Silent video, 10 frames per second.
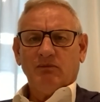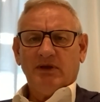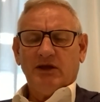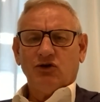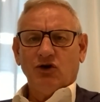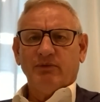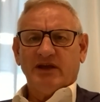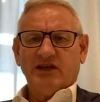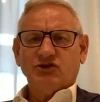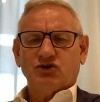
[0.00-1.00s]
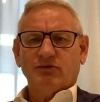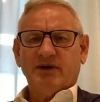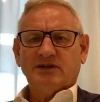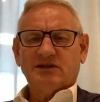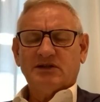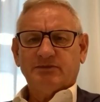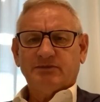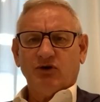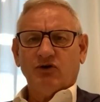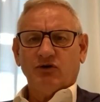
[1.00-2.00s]
Economic instruments as
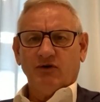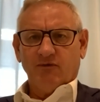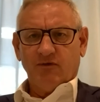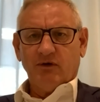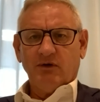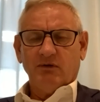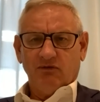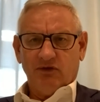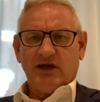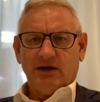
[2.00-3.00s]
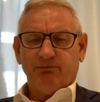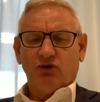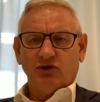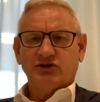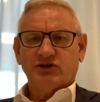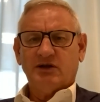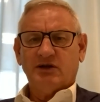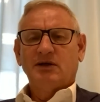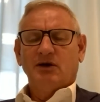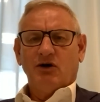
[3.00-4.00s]
part of their policy
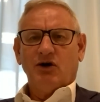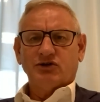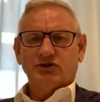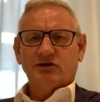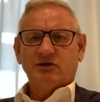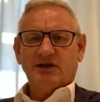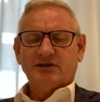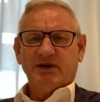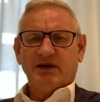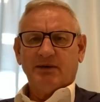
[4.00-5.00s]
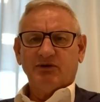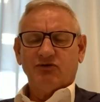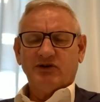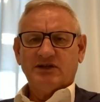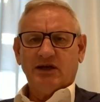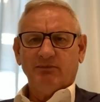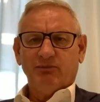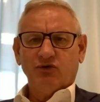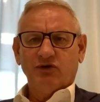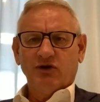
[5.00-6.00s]
arsenal has become increasingly
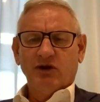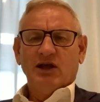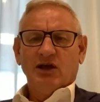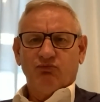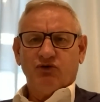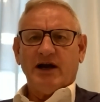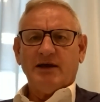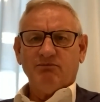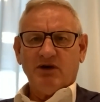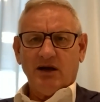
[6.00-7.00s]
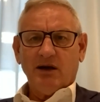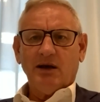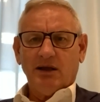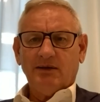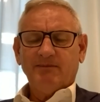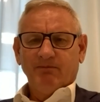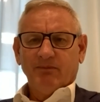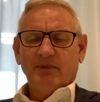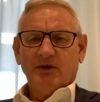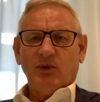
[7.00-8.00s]
important, primarily
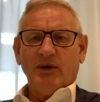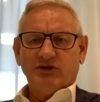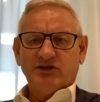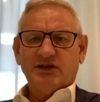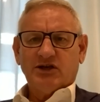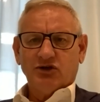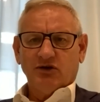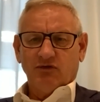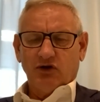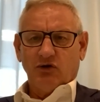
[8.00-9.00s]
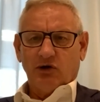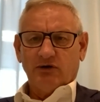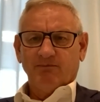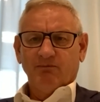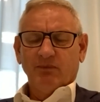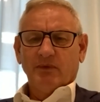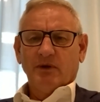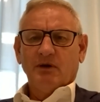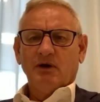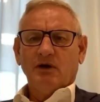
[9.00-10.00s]
the weaponization of the dollar,
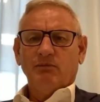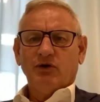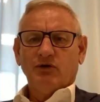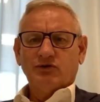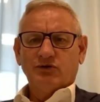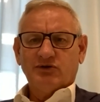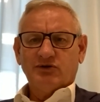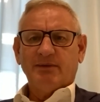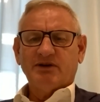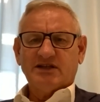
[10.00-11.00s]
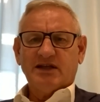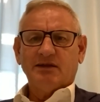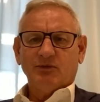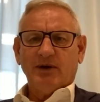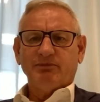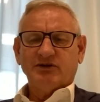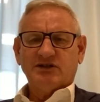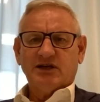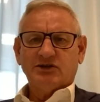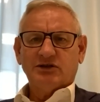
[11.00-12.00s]
but also to some extent the
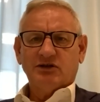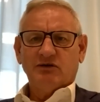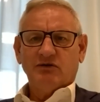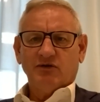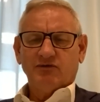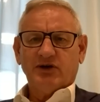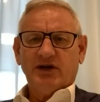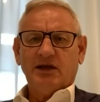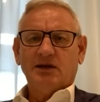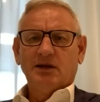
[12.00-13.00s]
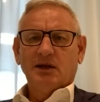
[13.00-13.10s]
weaponization of trade.